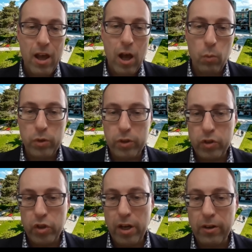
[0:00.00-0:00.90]
how we
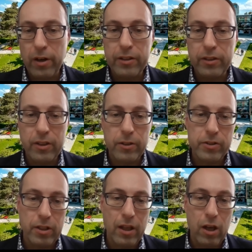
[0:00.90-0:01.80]
share
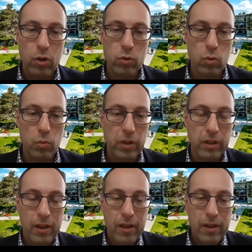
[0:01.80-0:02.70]
ideas, and how do we